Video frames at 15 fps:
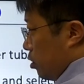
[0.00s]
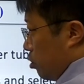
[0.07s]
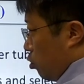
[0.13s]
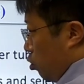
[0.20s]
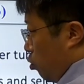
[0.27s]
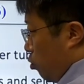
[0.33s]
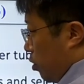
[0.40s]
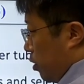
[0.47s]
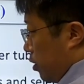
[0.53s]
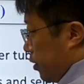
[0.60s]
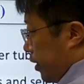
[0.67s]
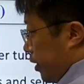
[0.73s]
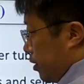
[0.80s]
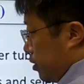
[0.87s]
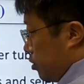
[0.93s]
lower
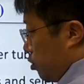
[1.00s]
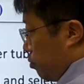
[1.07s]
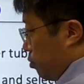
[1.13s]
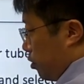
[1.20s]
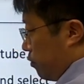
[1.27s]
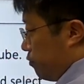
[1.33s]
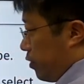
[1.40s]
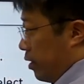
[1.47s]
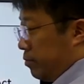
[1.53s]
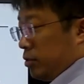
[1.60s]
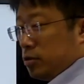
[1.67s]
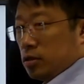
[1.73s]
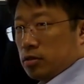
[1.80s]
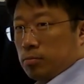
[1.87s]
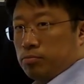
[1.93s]
than 0.5.
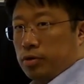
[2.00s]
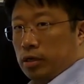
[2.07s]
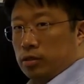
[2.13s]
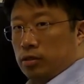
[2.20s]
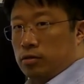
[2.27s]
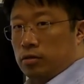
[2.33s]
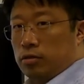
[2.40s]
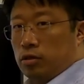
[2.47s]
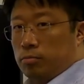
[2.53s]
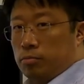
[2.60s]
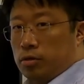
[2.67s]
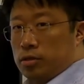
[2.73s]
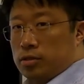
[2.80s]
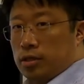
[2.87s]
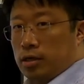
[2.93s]
This is a practical
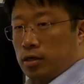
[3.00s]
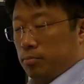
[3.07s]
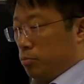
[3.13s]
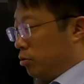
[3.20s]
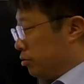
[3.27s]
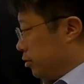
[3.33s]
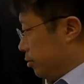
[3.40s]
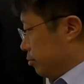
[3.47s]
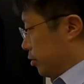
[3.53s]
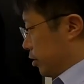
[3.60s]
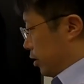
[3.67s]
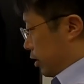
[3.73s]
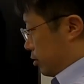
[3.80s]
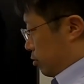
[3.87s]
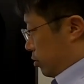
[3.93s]
number, it's not important,
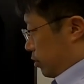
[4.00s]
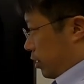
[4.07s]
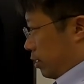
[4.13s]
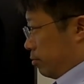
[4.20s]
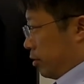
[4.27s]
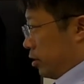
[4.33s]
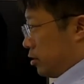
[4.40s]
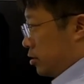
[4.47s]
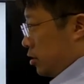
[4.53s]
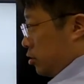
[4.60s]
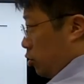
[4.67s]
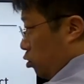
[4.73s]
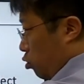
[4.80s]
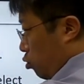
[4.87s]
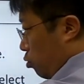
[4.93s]
but that means it's
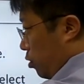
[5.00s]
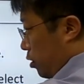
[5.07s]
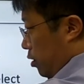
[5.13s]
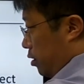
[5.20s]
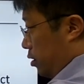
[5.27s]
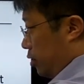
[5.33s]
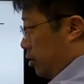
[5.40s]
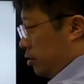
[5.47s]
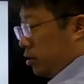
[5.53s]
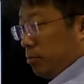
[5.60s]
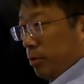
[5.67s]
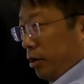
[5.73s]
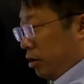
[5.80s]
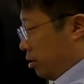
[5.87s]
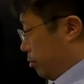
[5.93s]
a lower, the
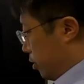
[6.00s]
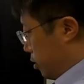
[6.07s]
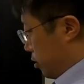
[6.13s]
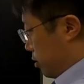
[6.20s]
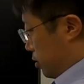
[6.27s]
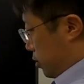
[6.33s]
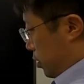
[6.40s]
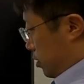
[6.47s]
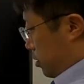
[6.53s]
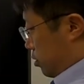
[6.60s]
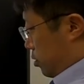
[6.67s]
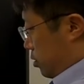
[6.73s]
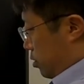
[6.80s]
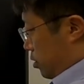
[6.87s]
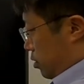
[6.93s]
better, because
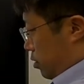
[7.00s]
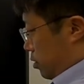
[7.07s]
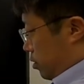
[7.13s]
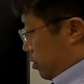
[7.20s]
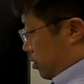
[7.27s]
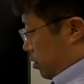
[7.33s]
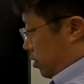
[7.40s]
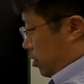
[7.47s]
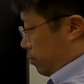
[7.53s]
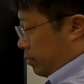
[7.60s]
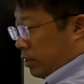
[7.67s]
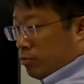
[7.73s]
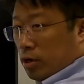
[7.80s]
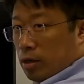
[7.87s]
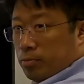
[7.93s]
this
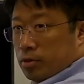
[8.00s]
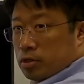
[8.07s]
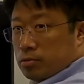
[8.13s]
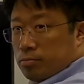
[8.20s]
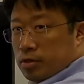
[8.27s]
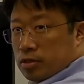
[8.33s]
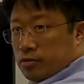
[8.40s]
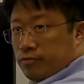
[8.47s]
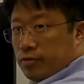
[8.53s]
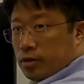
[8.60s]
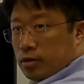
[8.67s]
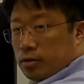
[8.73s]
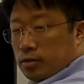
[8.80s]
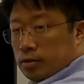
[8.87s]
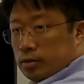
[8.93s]
PYP
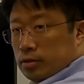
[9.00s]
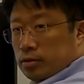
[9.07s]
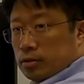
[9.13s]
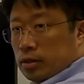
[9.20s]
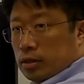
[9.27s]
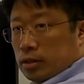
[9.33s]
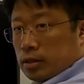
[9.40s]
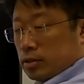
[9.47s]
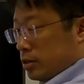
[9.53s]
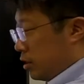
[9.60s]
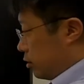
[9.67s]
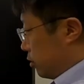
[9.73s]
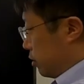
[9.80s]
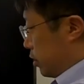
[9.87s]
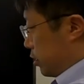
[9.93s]
specific
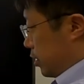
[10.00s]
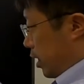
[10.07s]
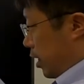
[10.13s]
signal is